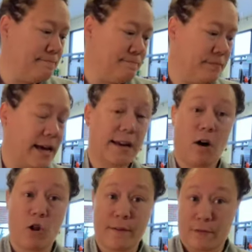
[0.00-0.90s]
that
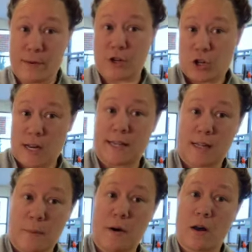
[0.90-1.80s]
all the information is
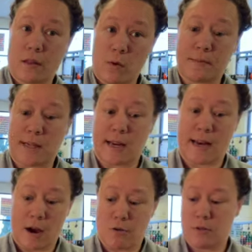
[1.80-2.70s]
up on the website
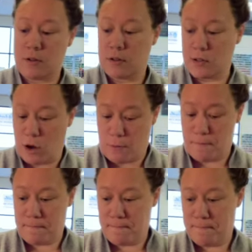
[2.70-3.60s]
now. So,
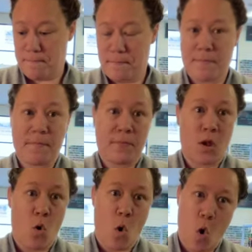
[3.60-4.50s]

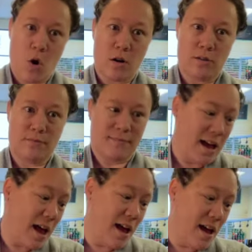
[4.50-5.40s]
whew,
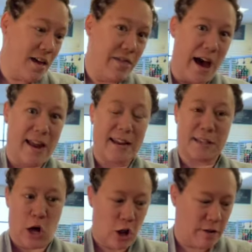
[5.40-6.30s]
that is
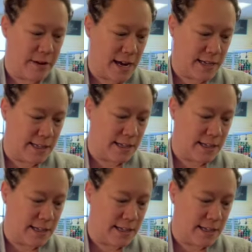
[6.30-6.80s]
all of it.